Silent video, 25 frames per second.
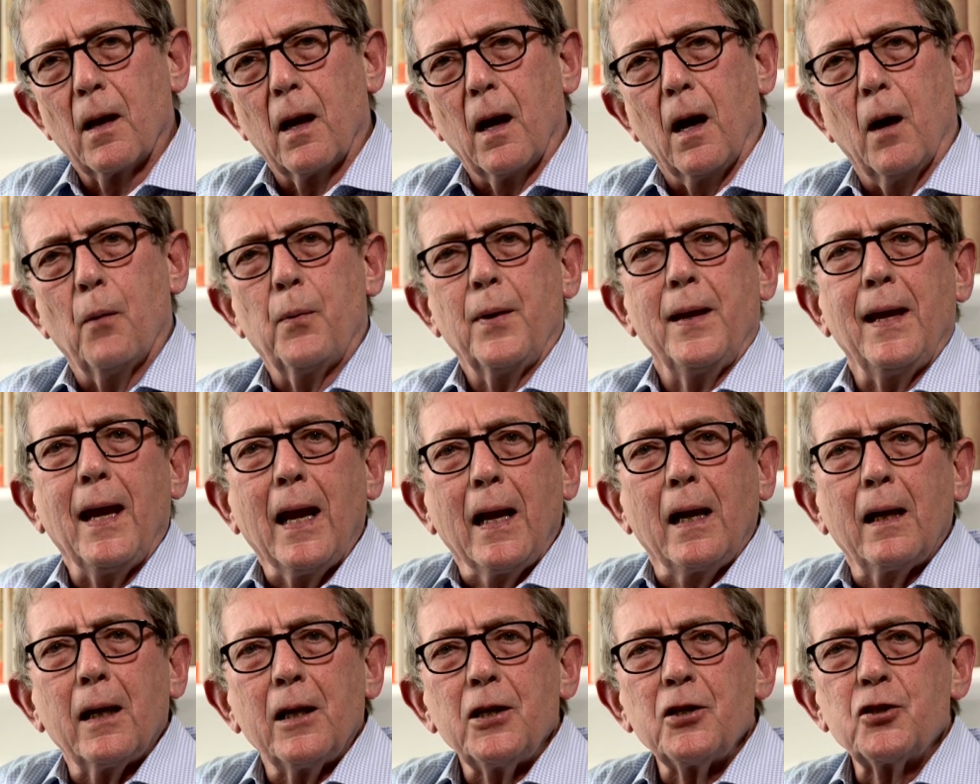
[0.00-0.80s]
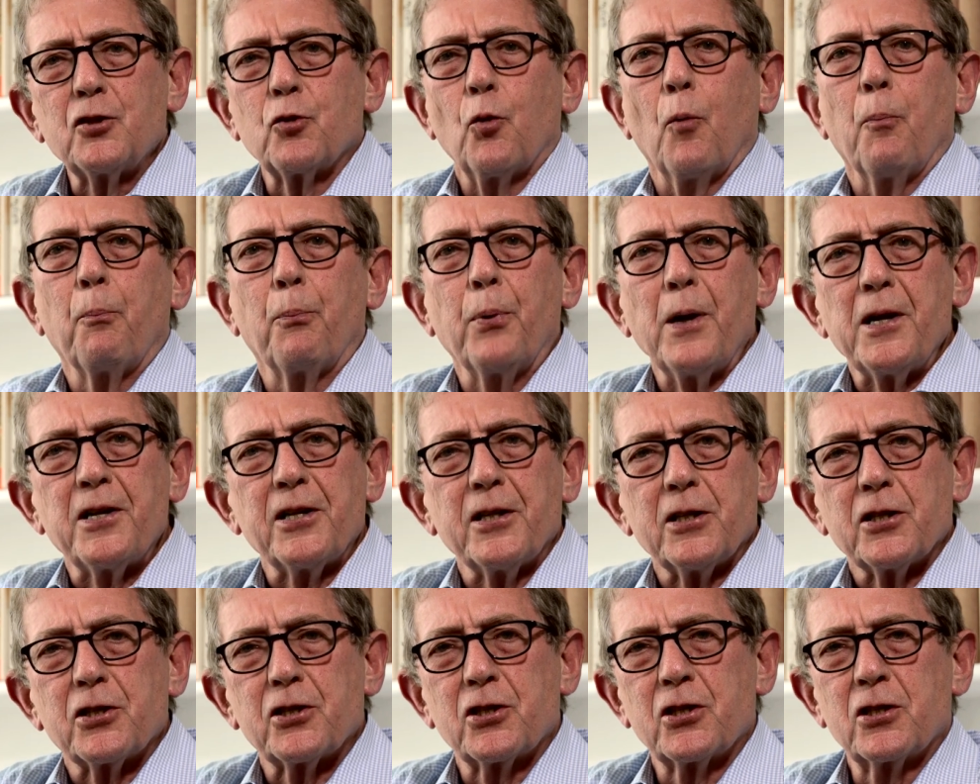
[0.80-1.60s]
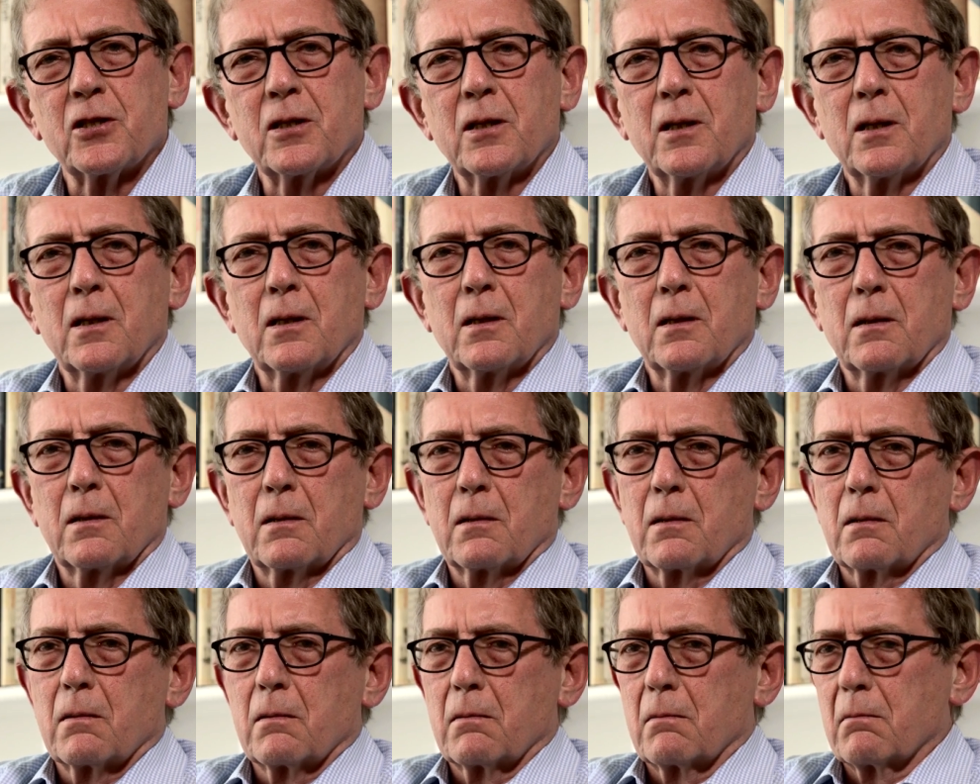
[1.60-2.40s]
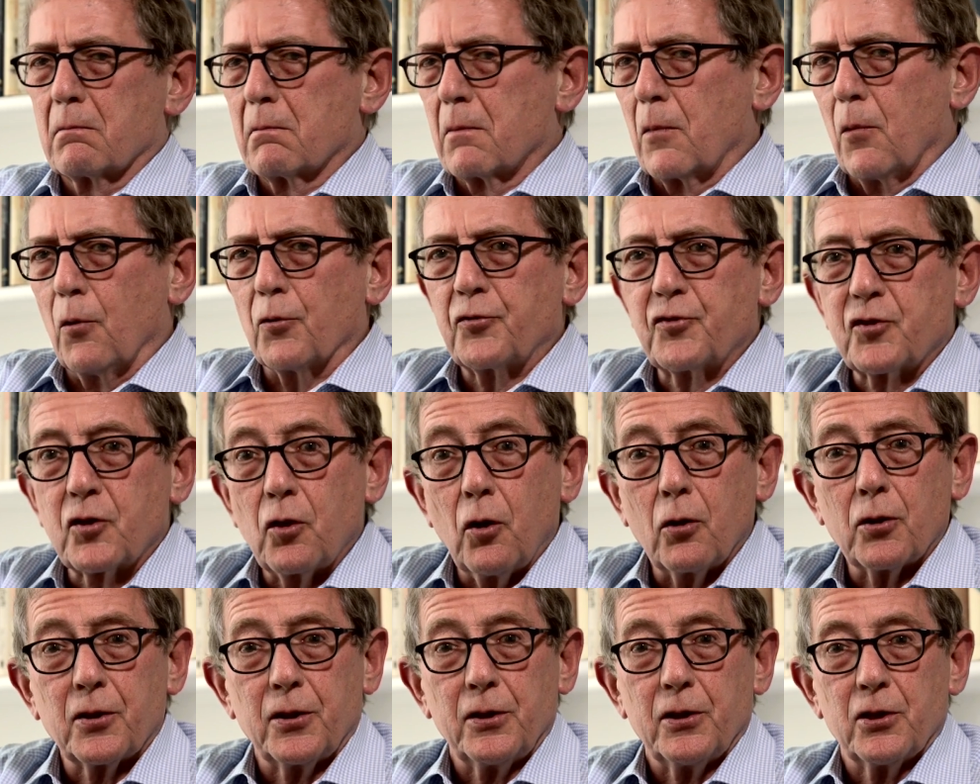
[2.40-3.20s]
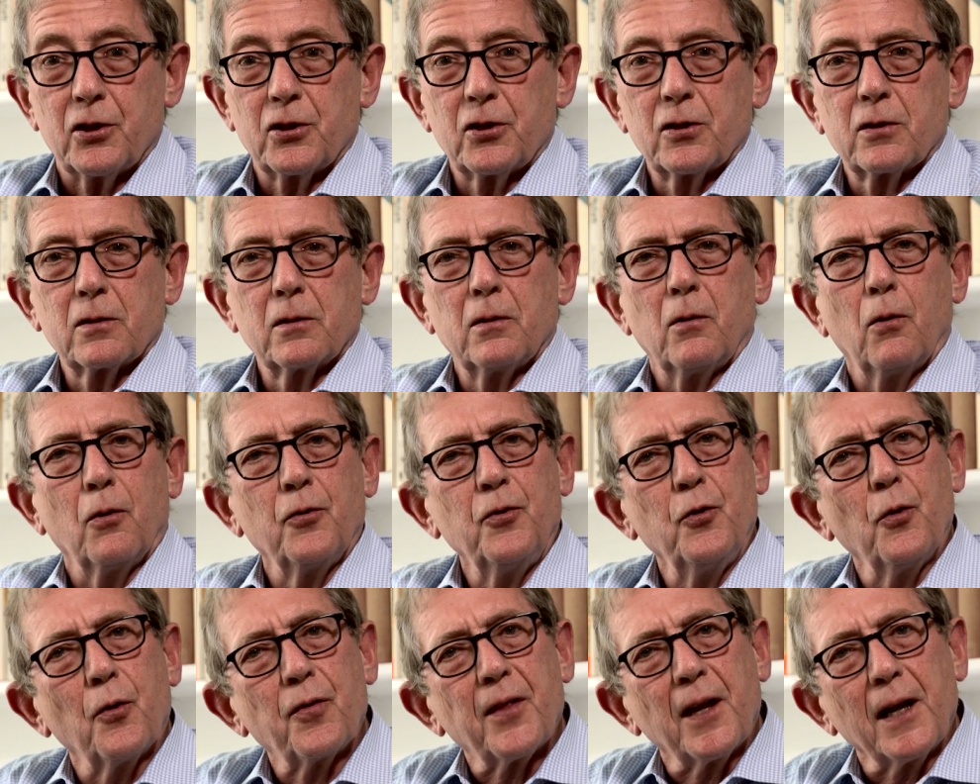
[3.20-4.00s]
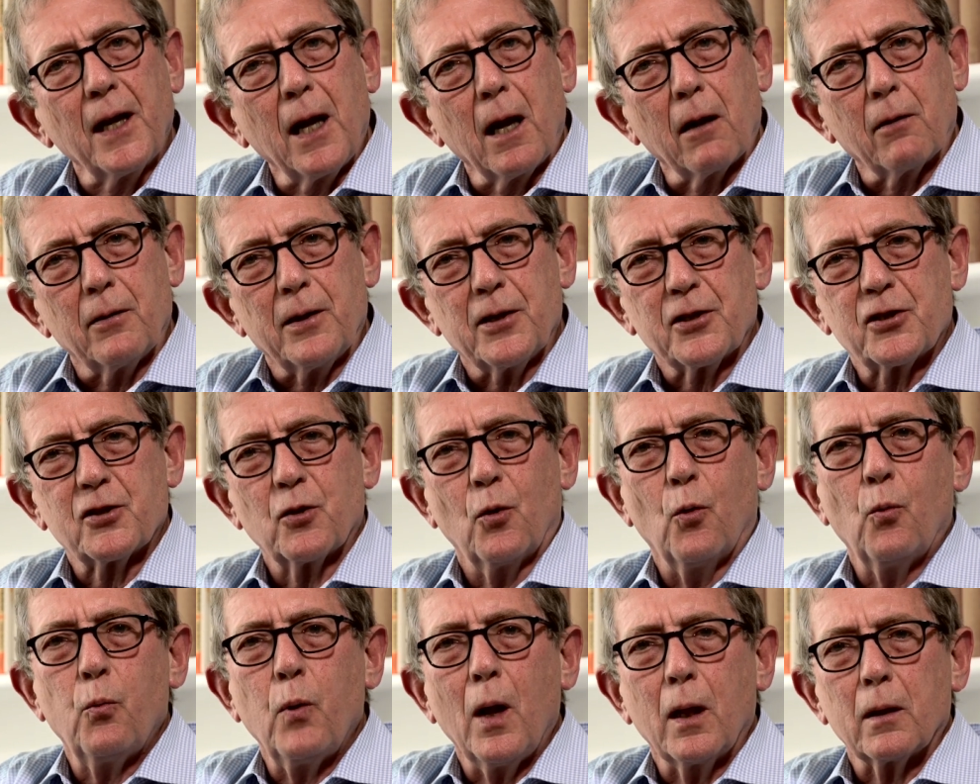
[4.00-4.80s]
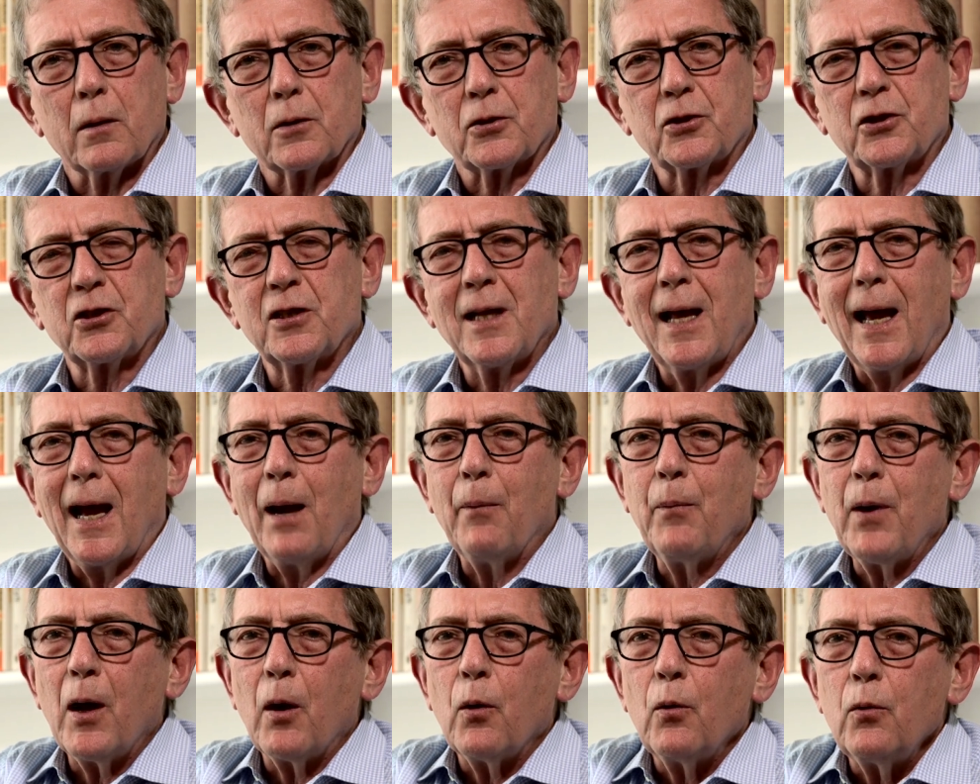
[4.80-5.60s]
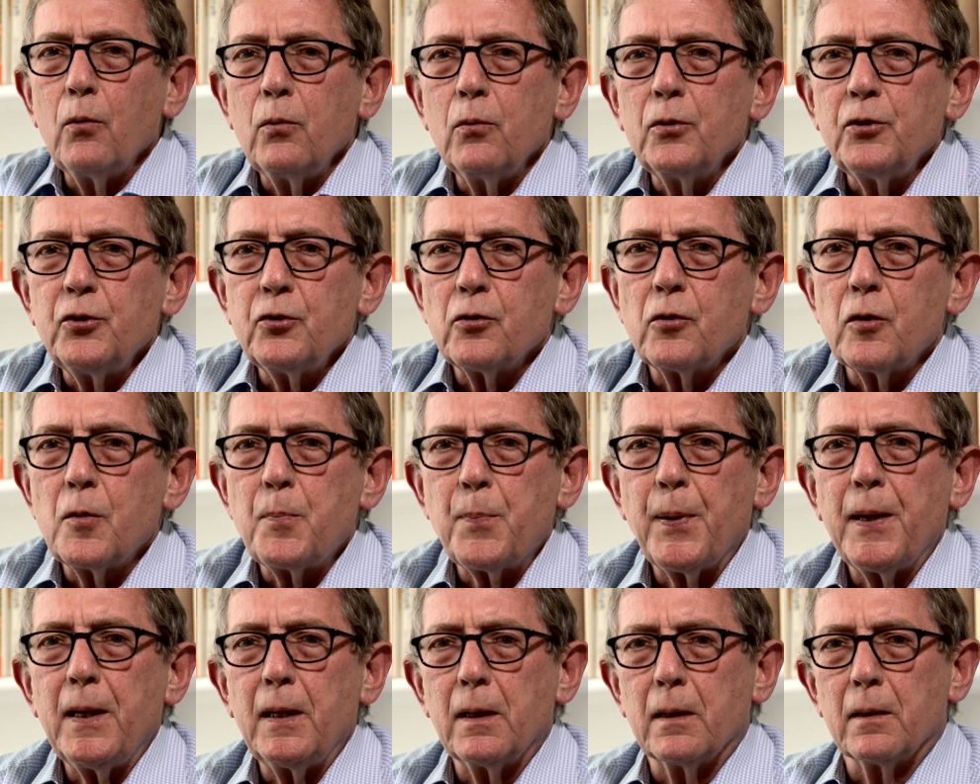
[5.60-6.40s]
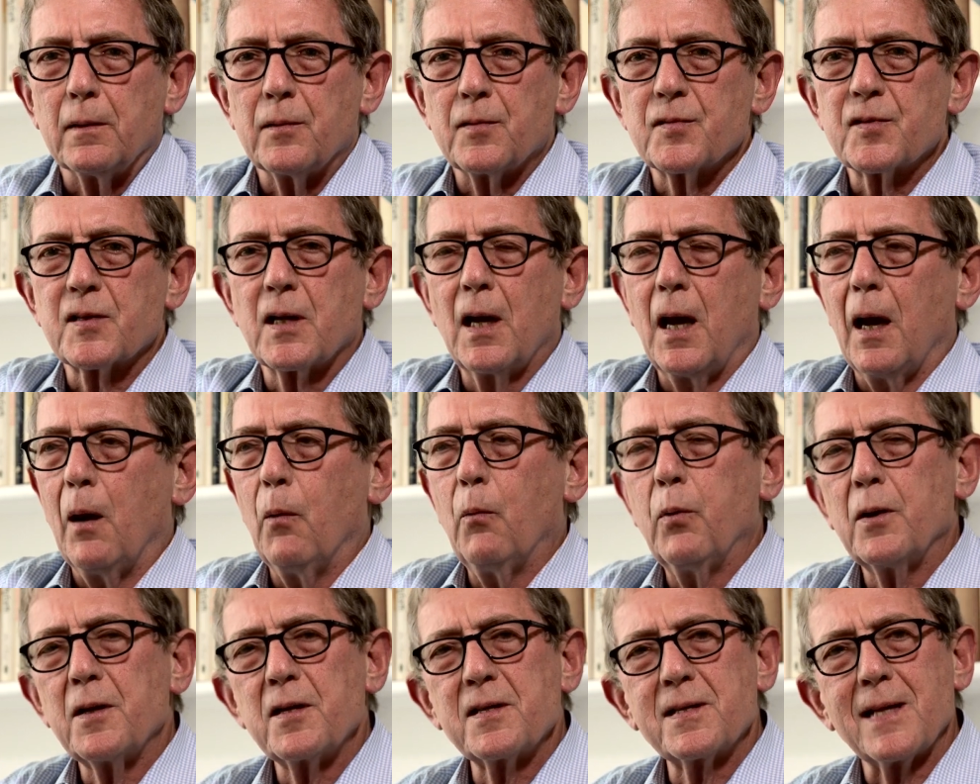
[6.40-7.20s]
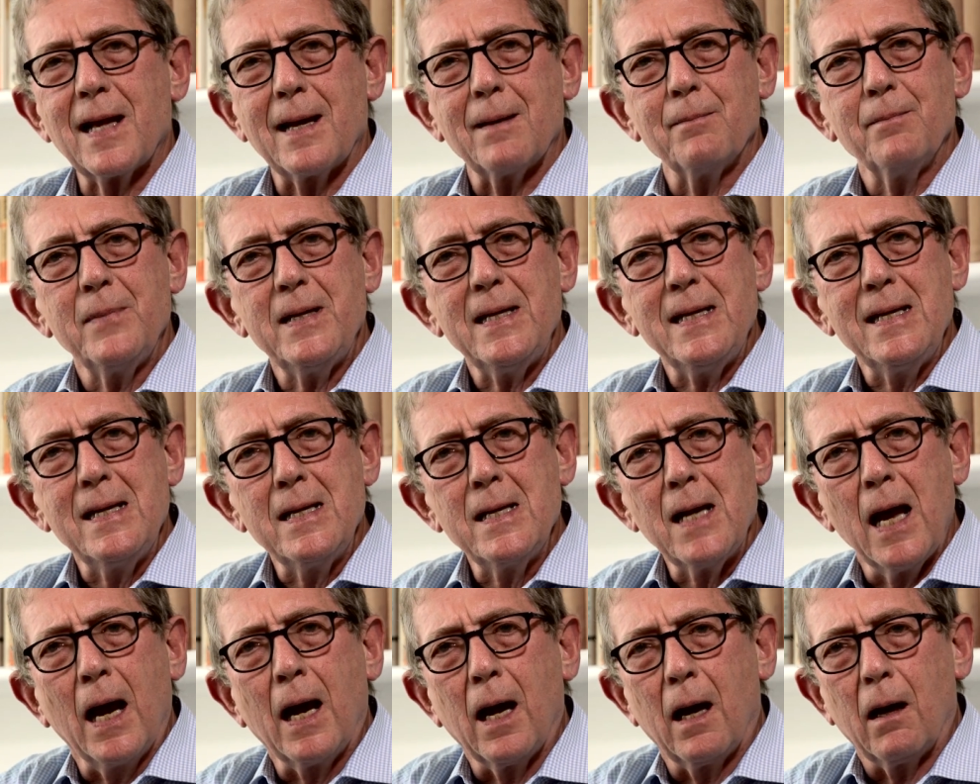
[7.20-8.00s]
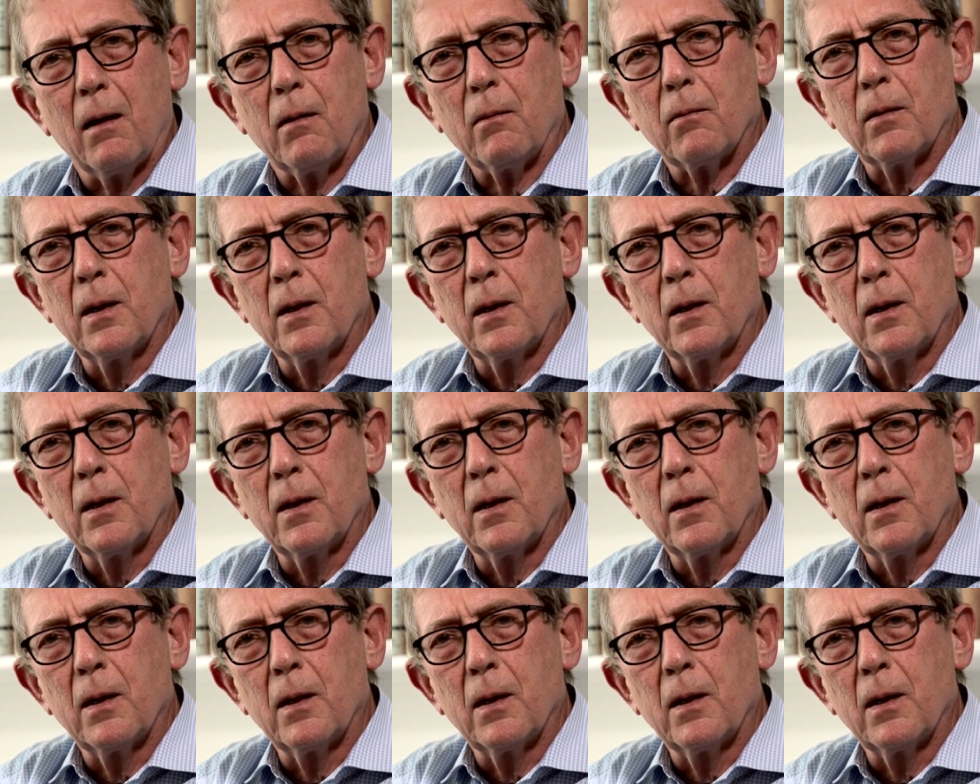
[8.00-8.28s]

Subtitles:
Are we English or British or Scottish or Northern Irish or Welsh? And we're all Europeans. And what does that mean now?